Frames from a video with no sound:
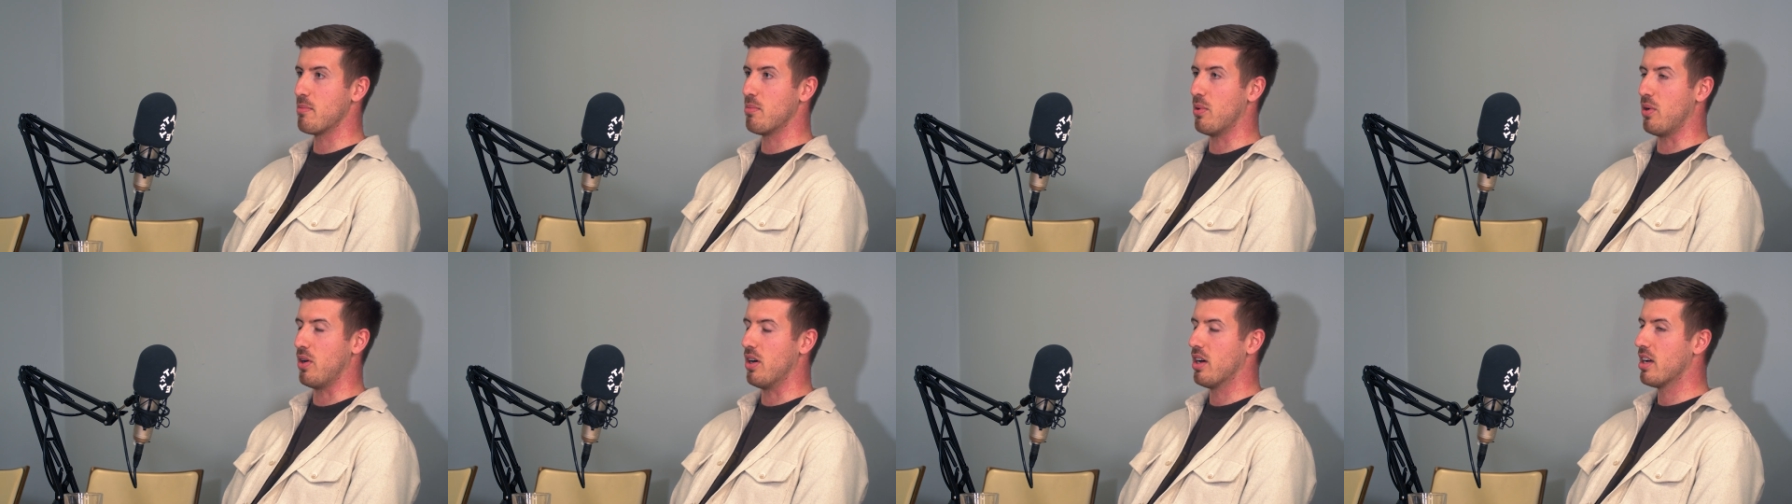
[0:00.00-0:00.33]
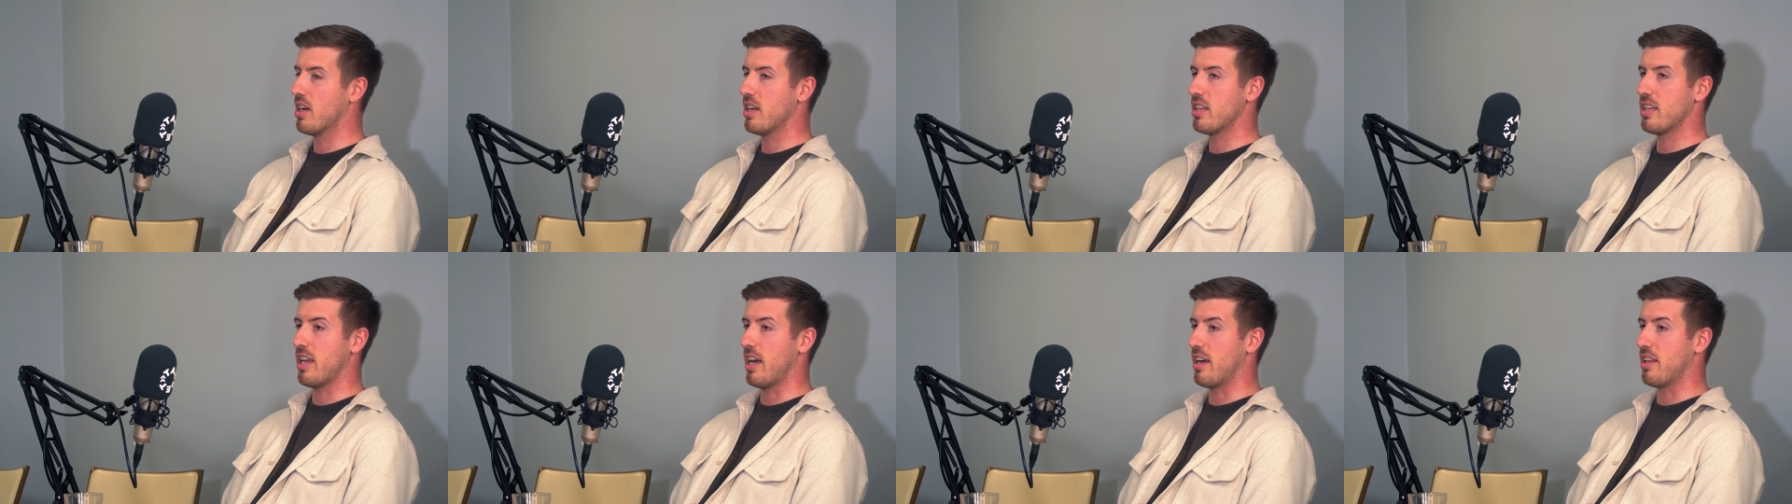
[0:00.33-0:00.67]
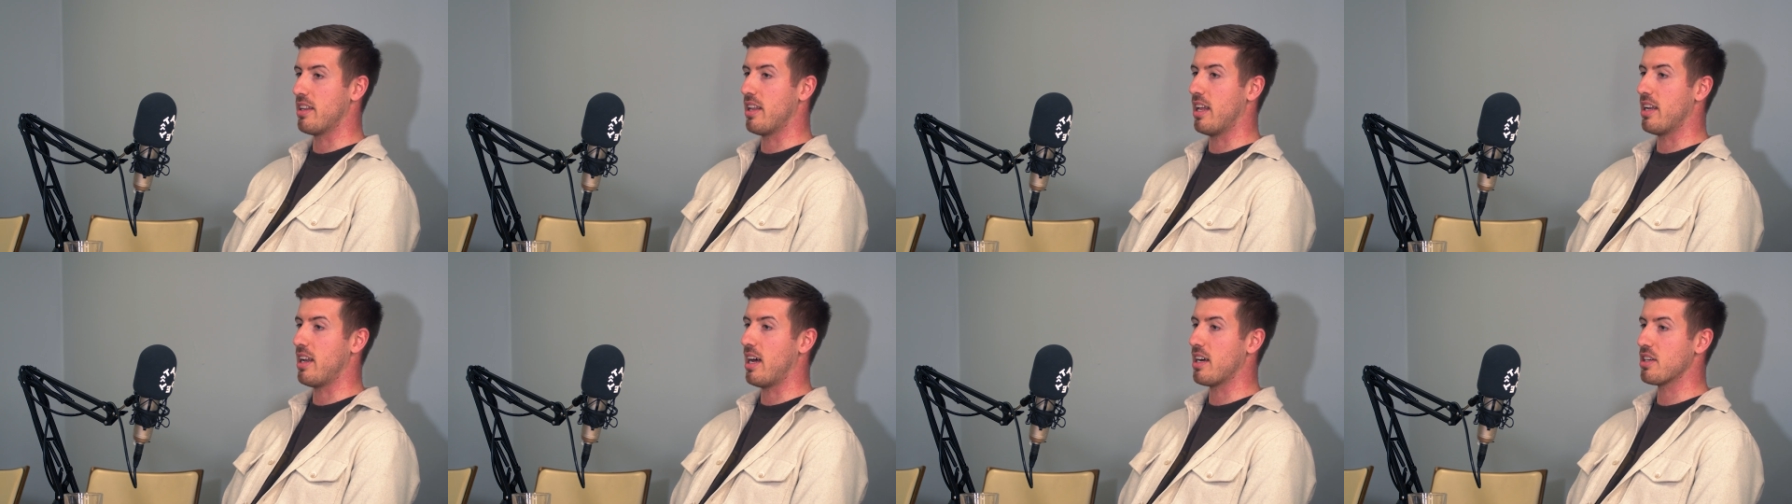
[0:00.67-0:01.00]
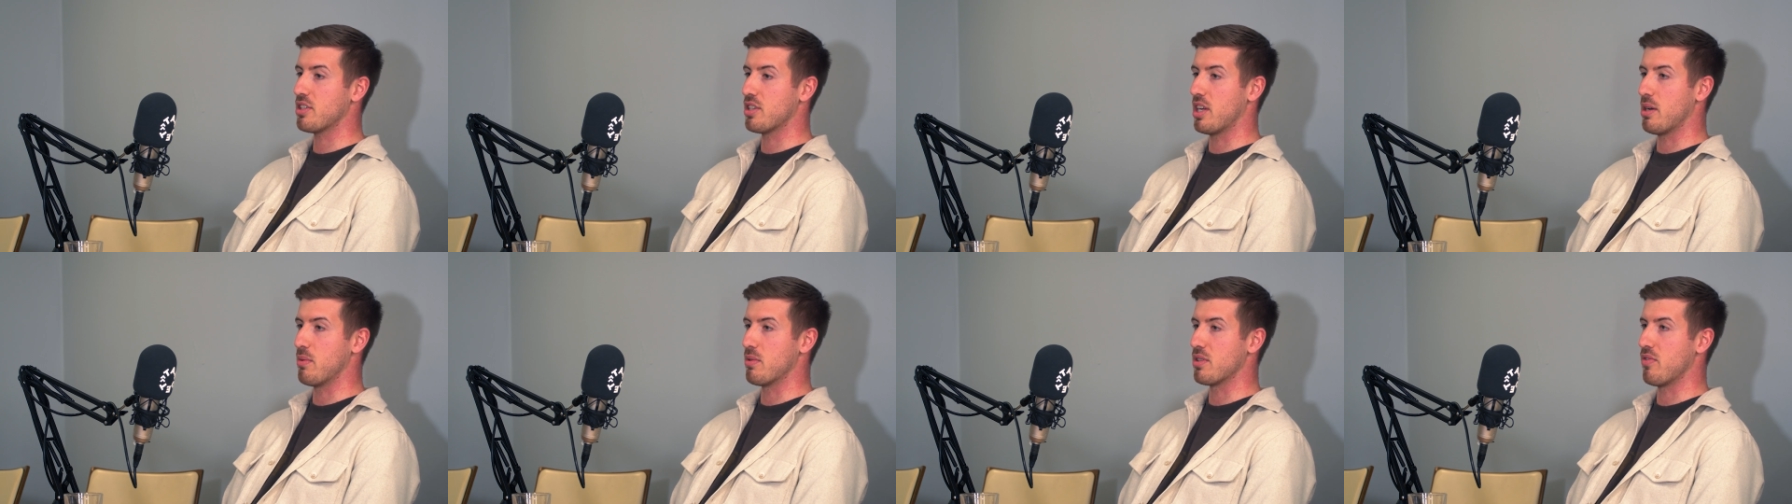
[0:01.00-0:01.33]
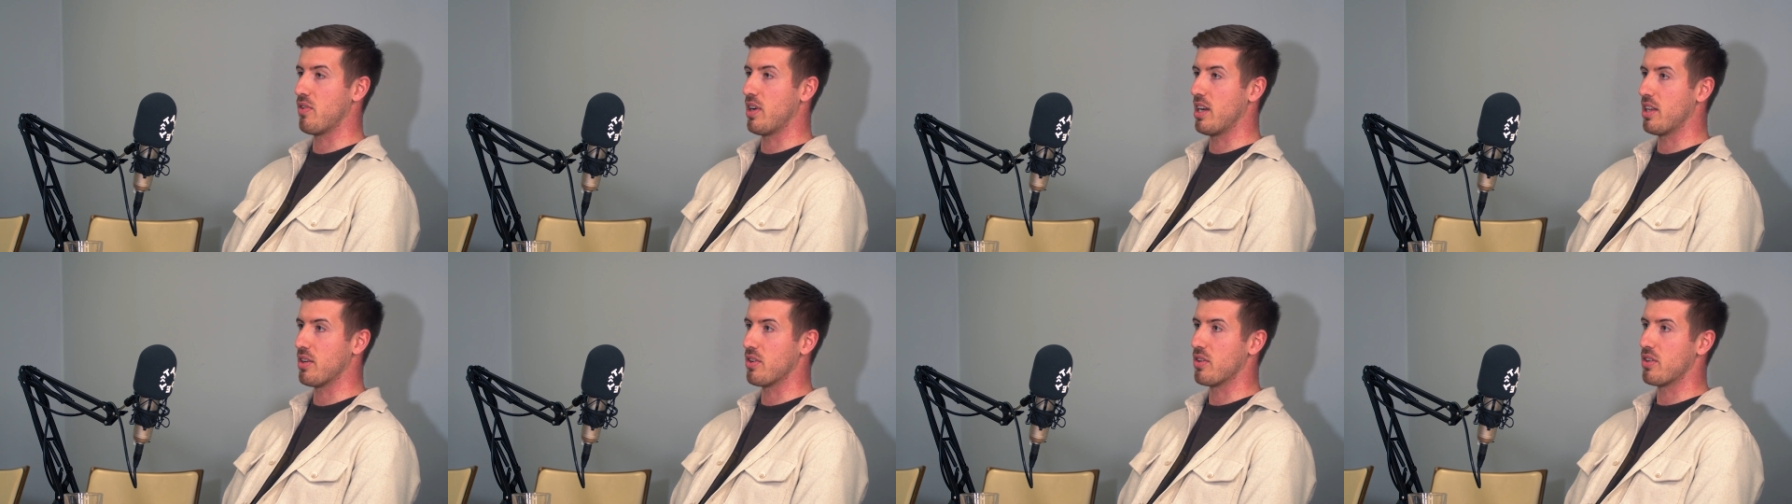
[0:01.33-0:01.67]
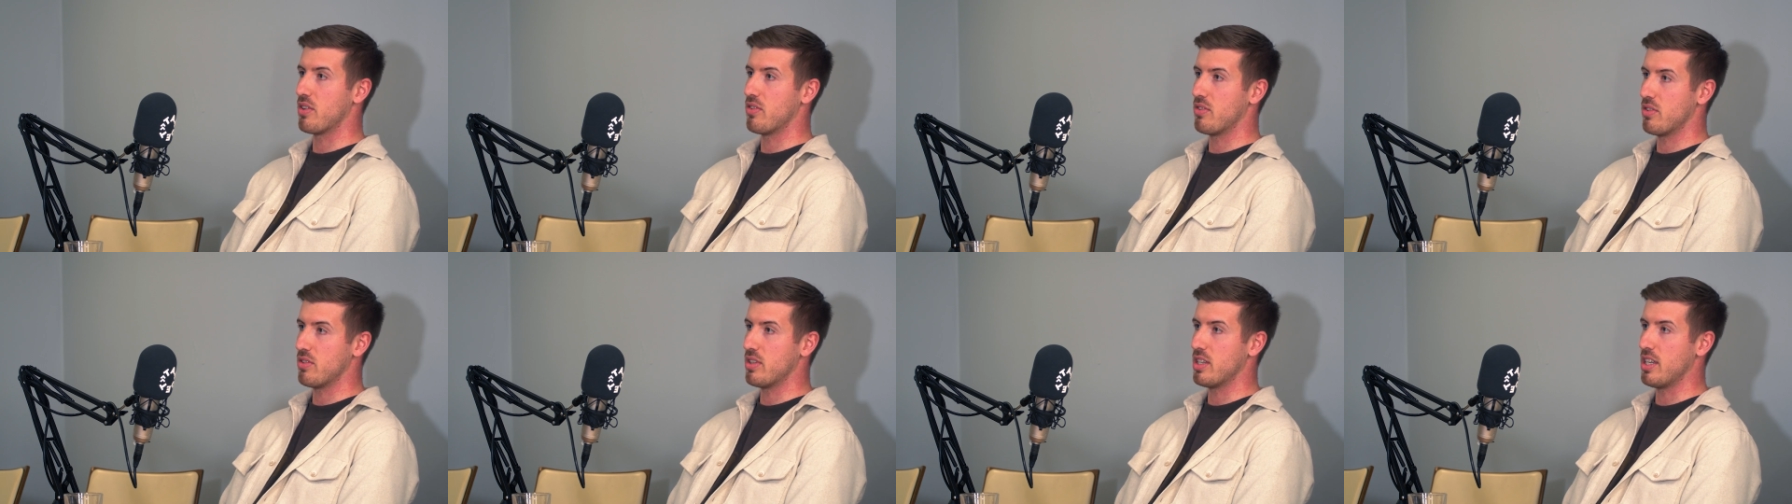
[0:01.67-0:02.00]
But last year was a really
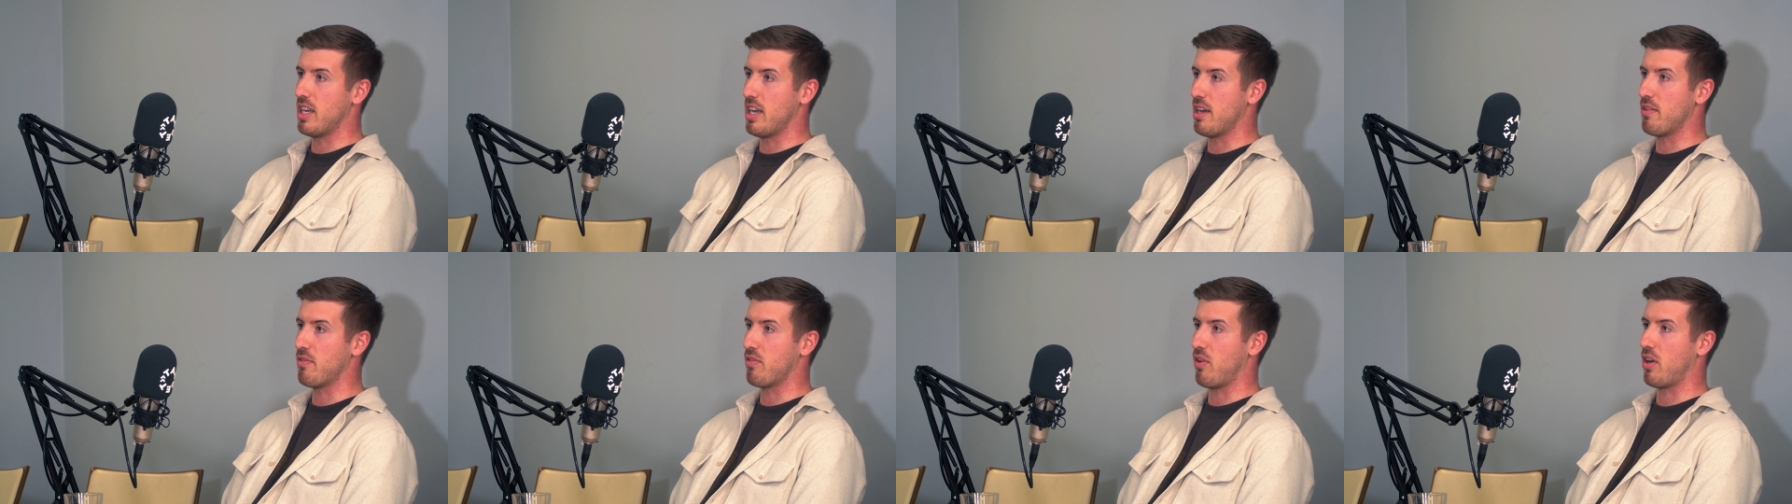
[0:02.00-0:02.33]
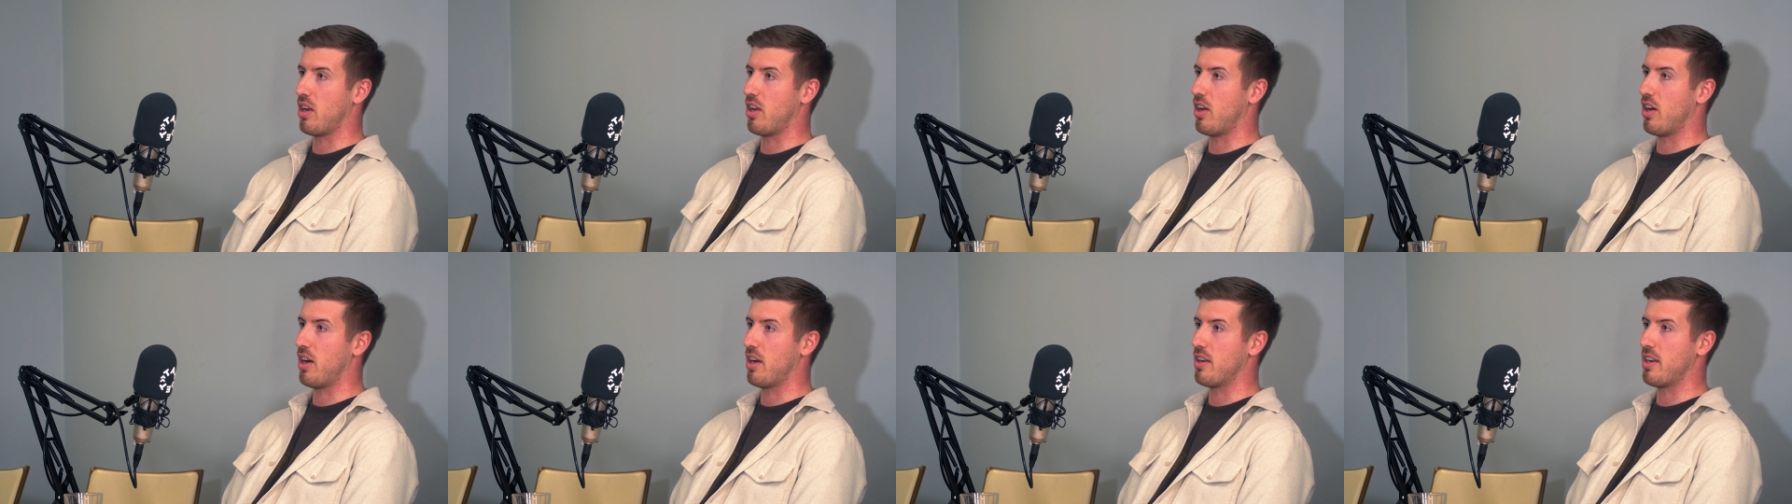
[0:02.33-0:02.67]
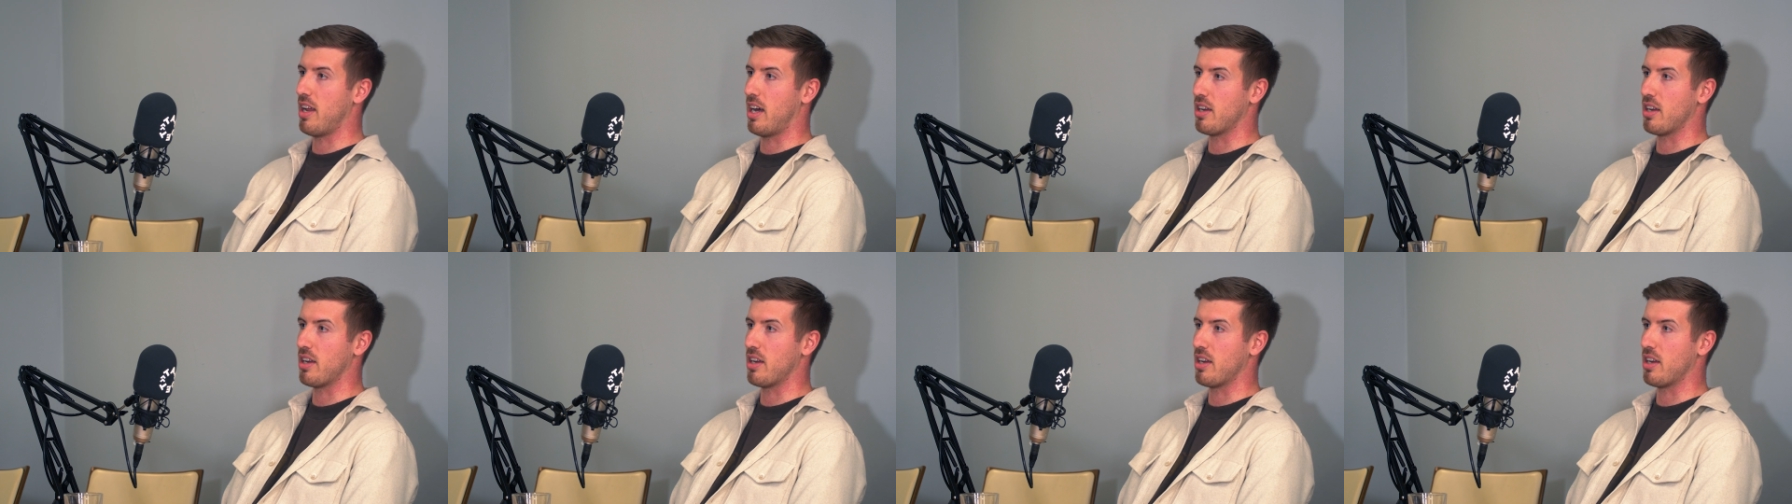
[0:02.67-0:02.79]
good year for online,